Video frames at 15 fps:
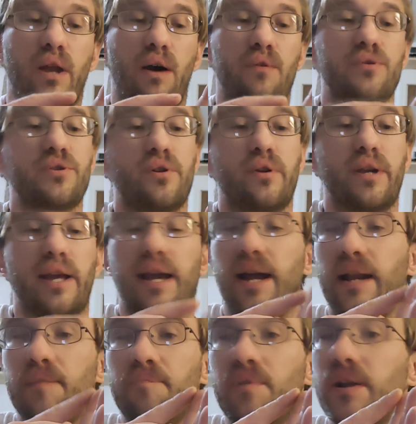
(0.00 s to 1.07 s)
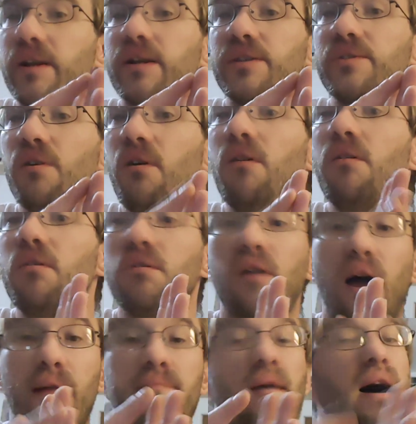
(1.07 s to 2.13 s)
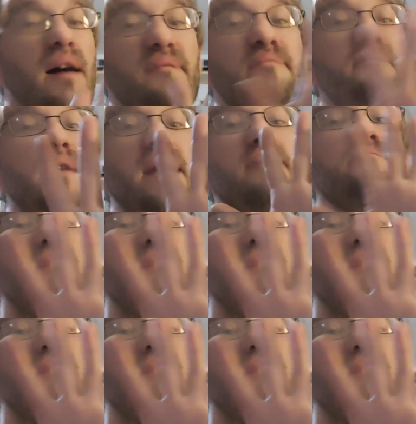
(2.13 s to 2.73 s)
I was learning how to play guitar, I've made